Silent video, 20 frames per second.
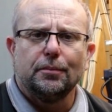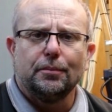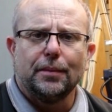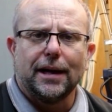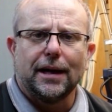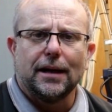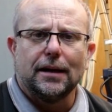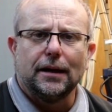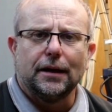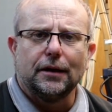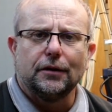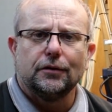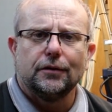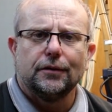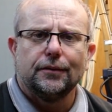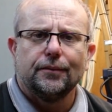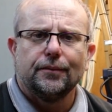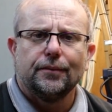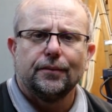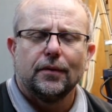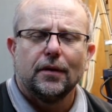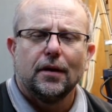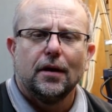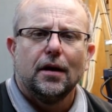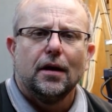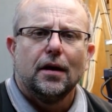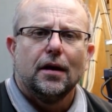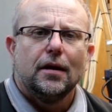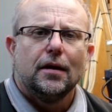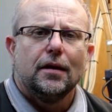backlash.
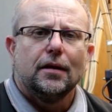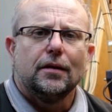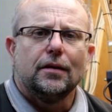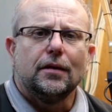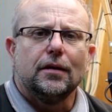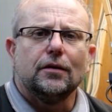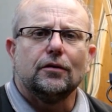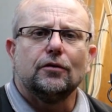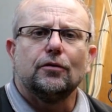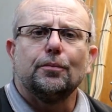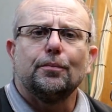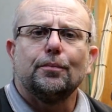There's